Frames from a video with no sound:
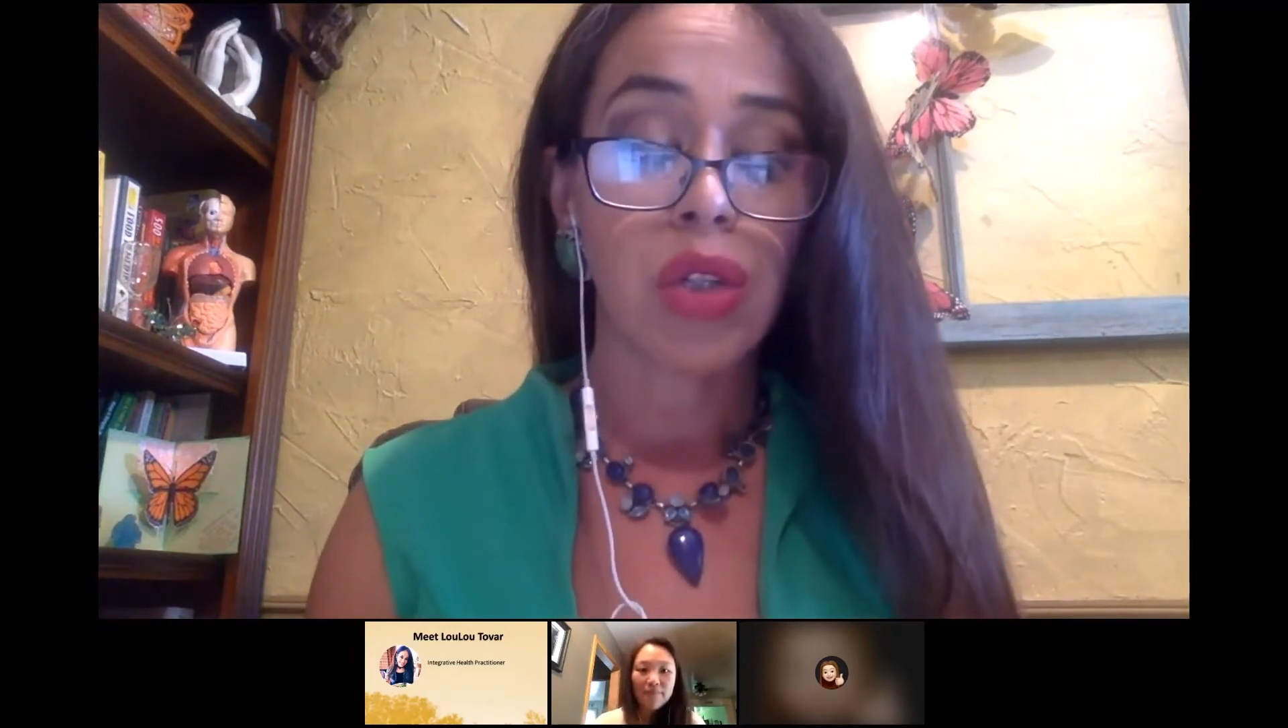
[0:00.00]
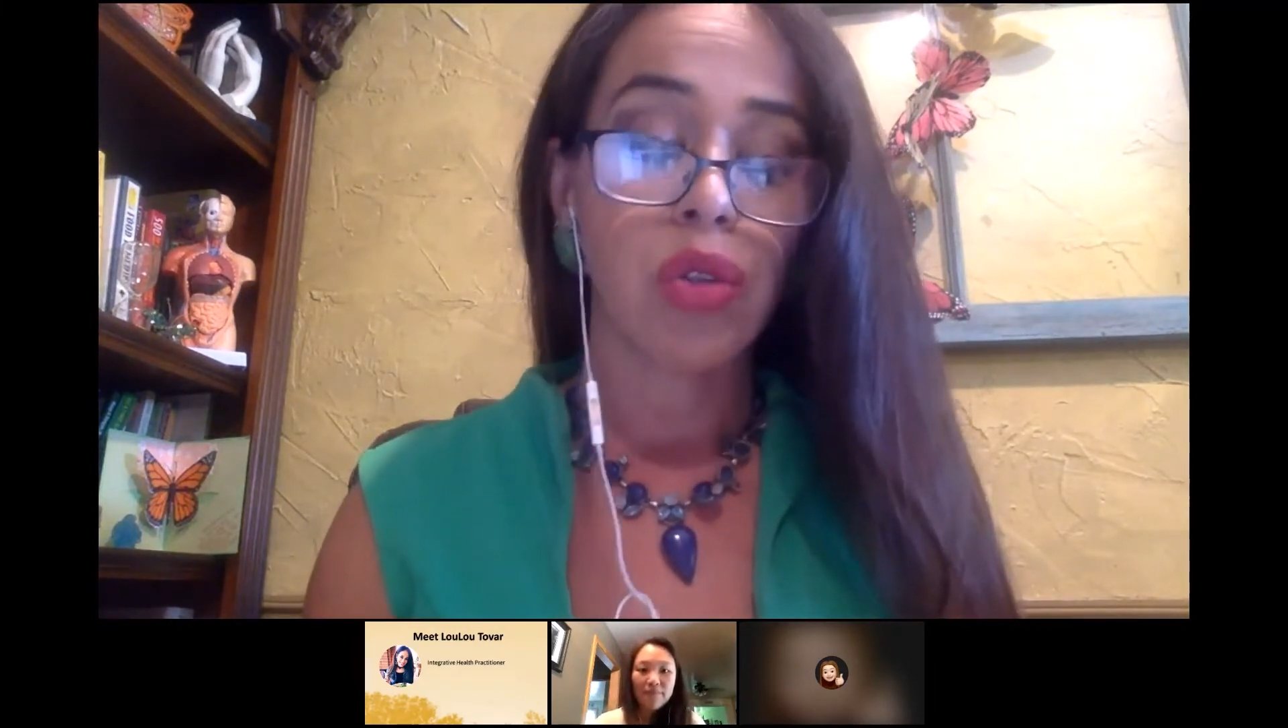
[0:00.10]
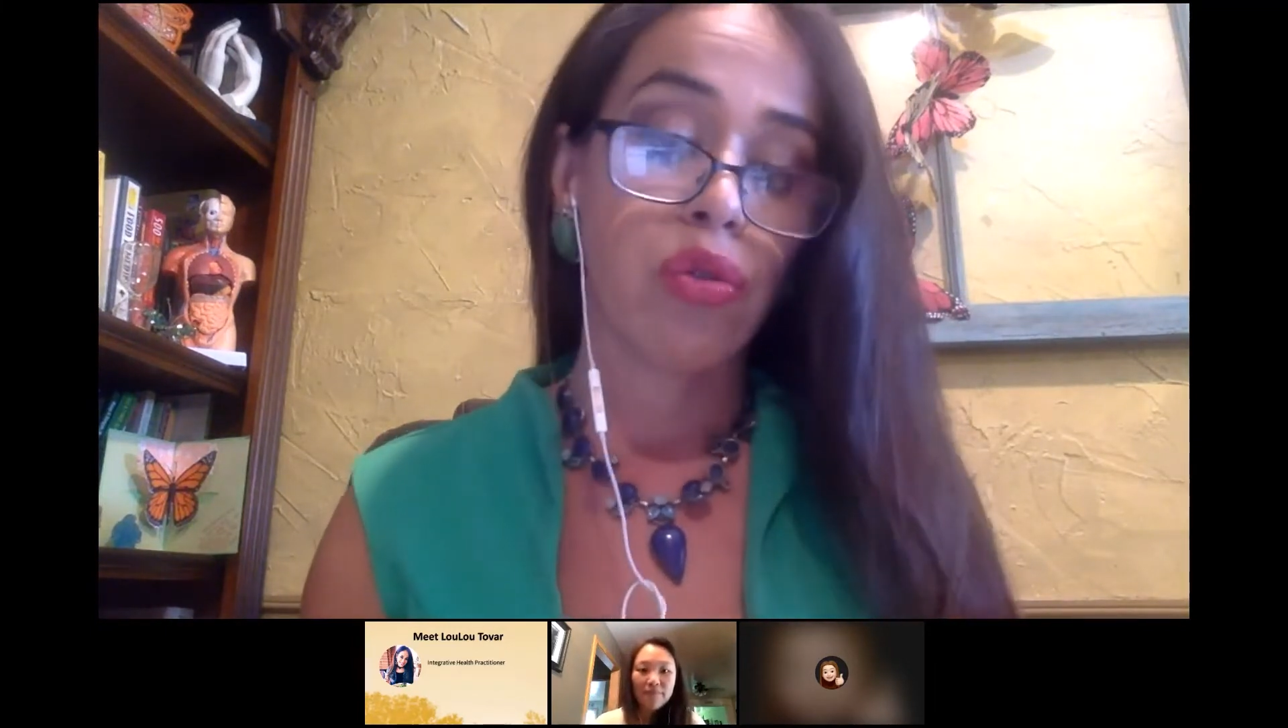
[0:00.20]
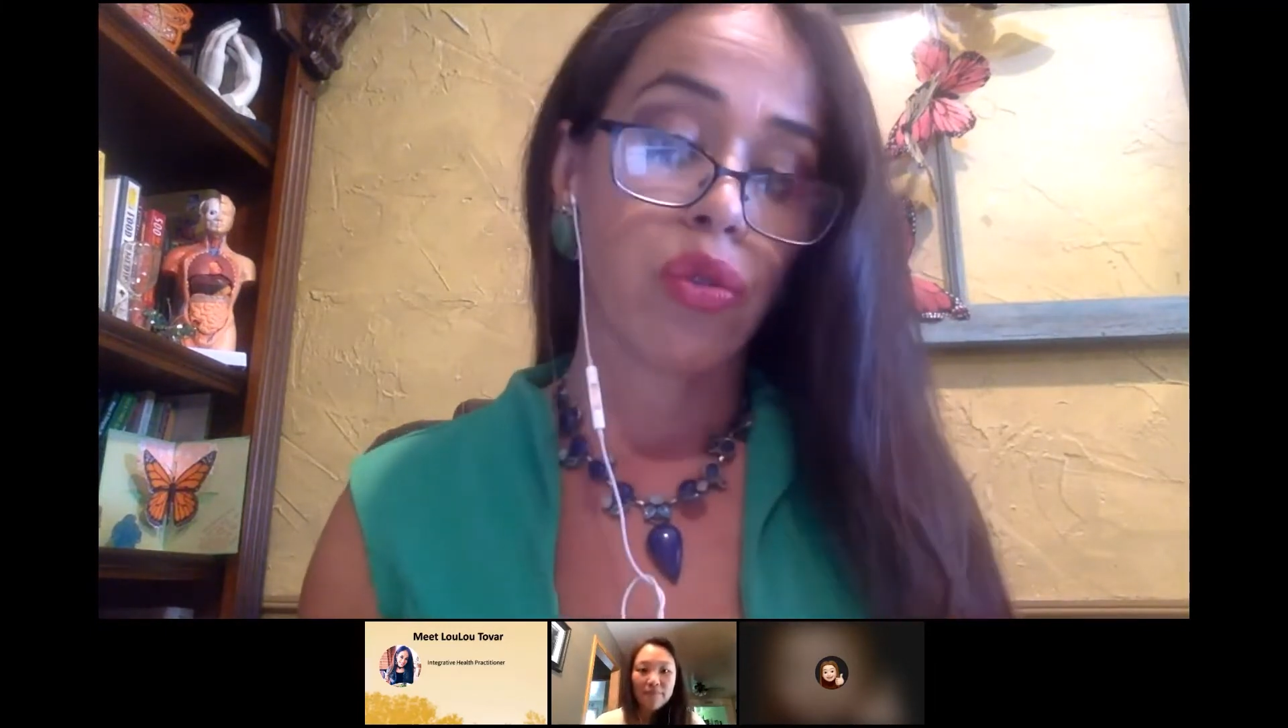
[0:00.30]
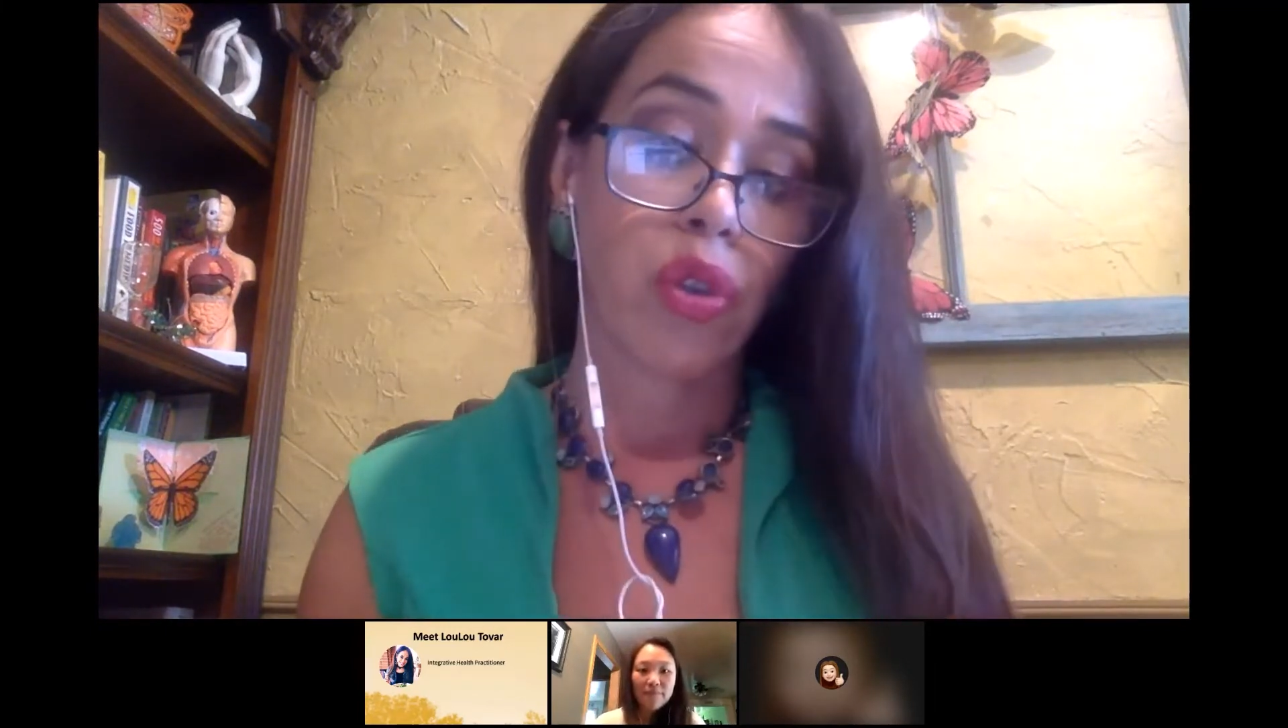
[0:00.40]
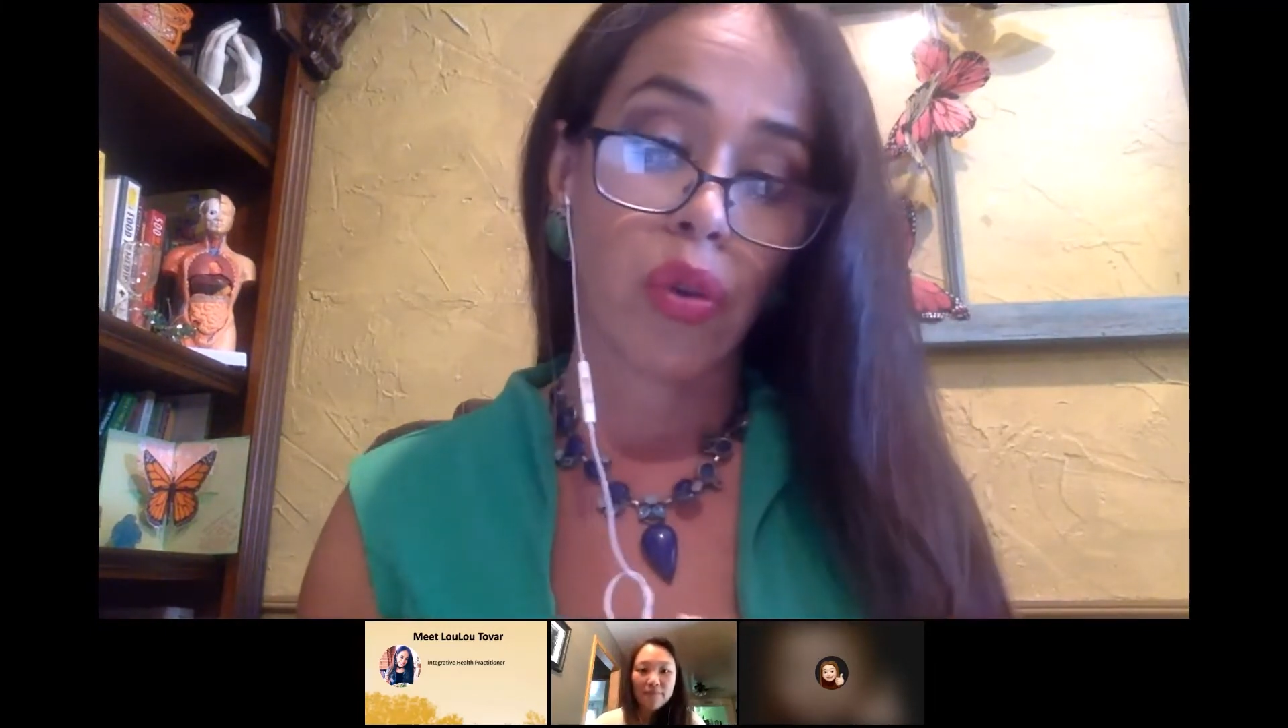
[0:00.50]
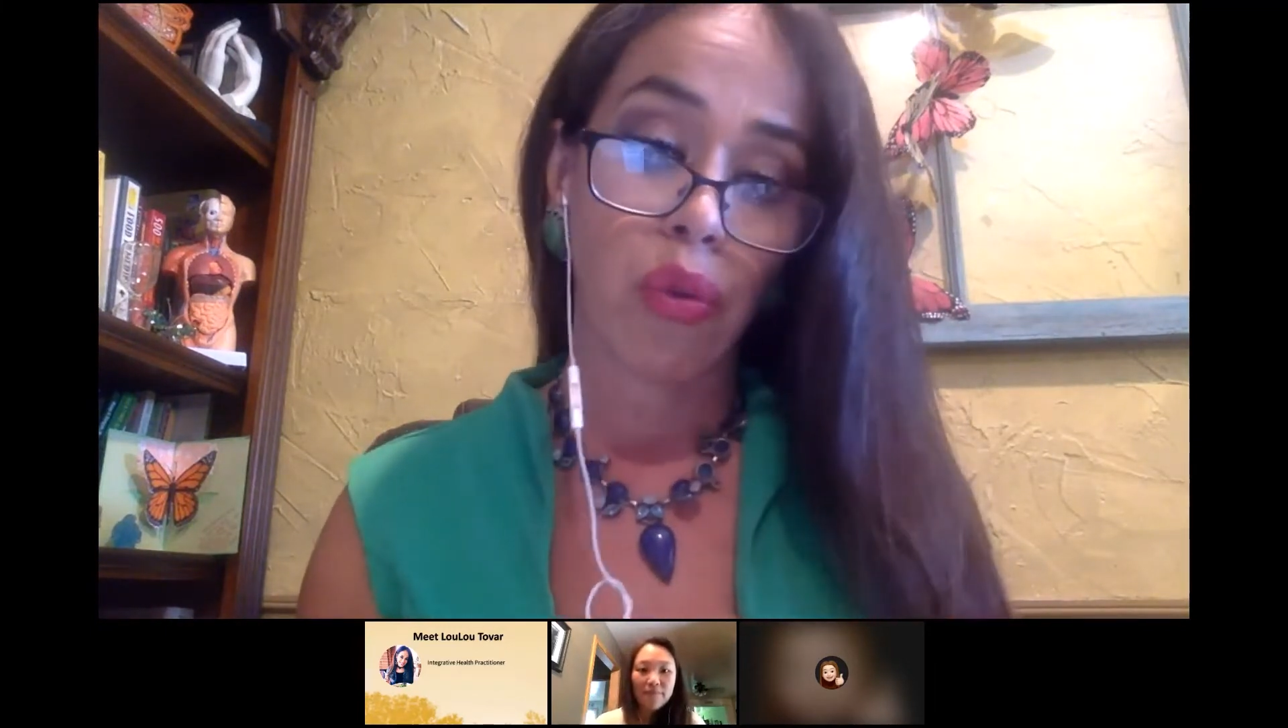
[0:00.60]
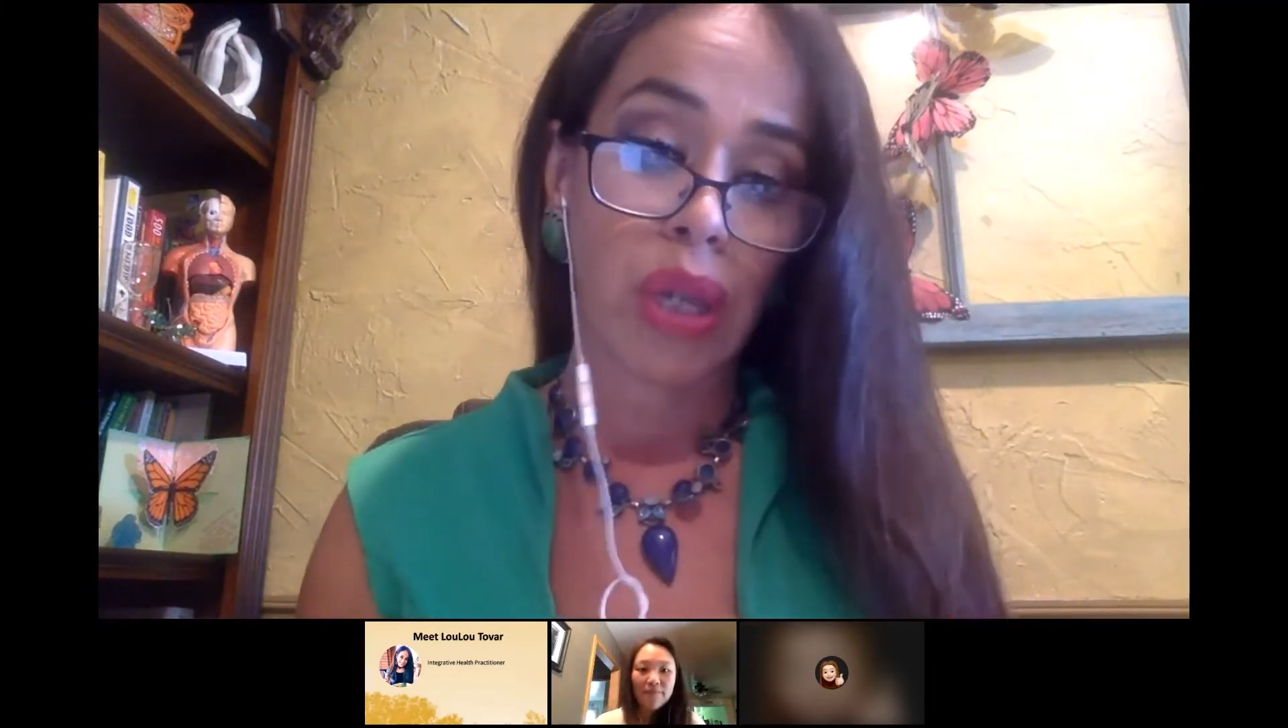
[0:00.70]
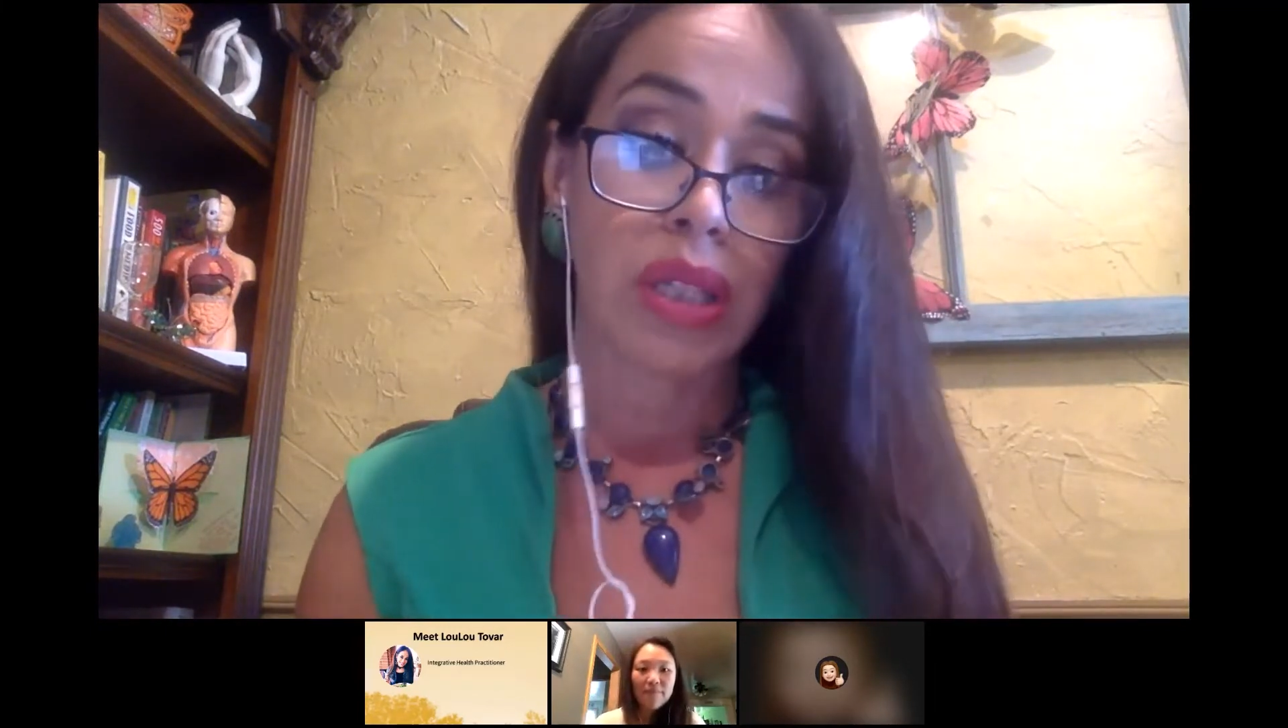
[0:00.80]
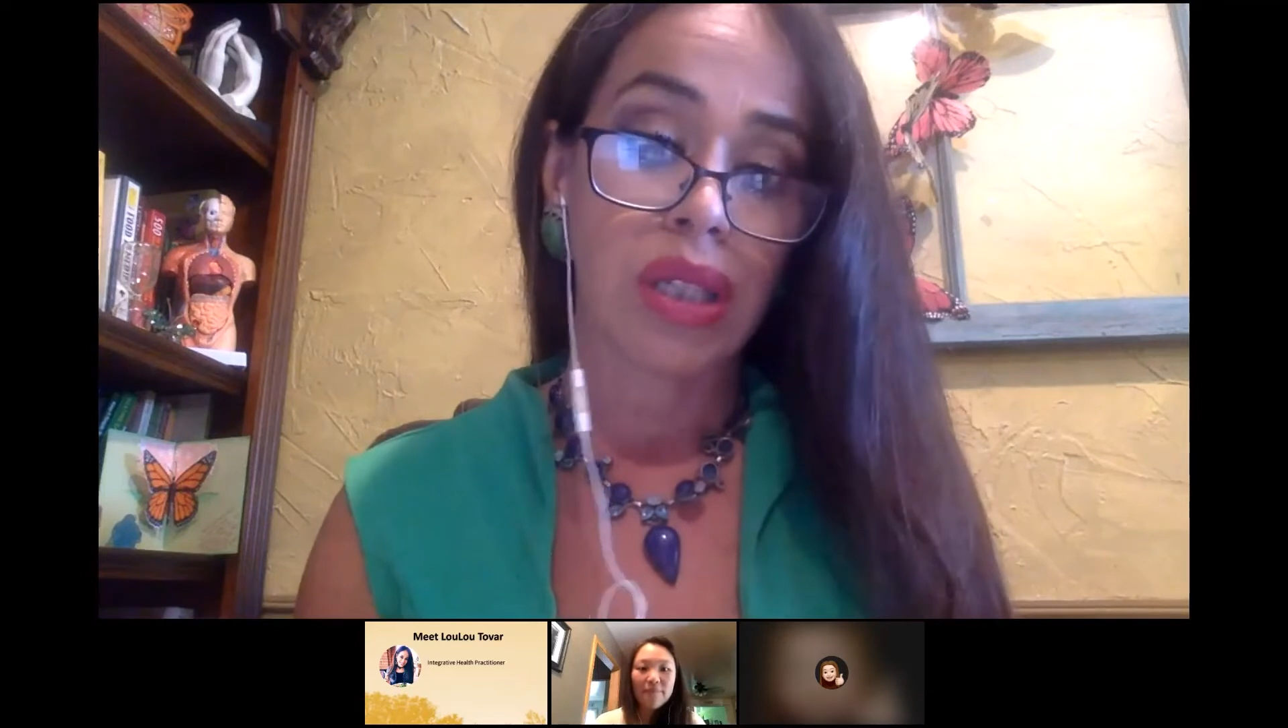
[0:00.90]
do for the
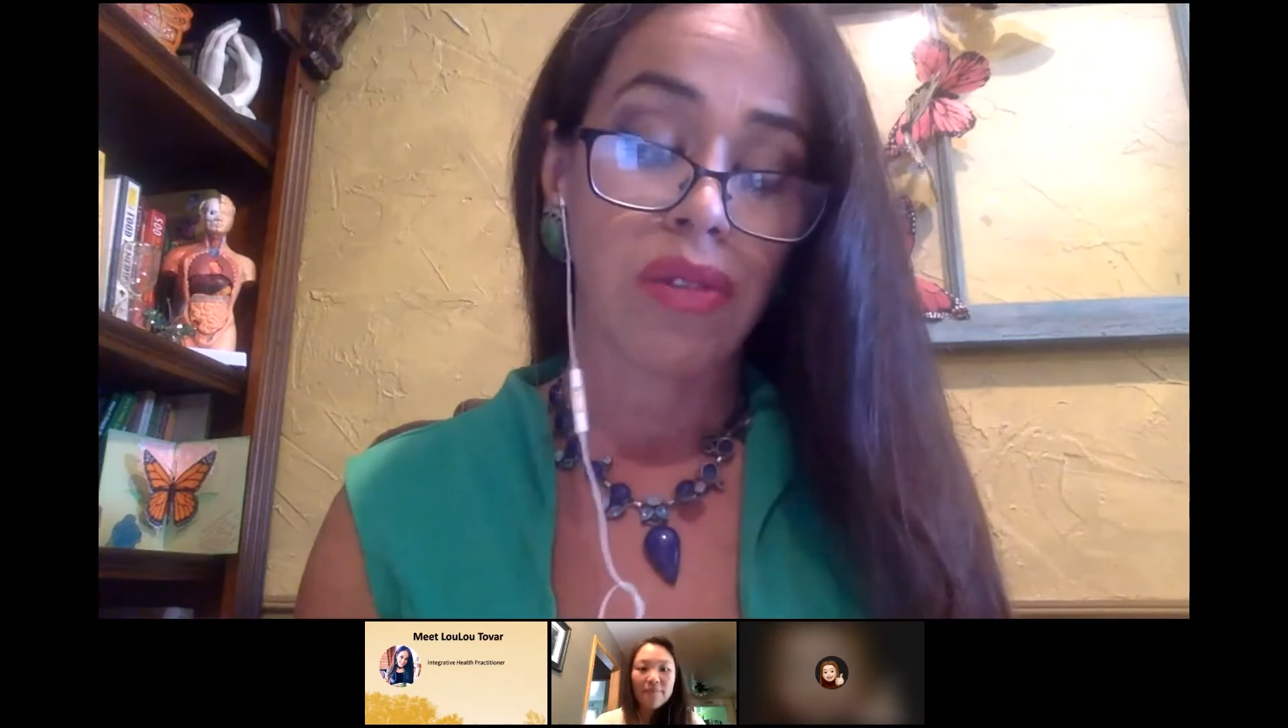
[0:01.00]
rest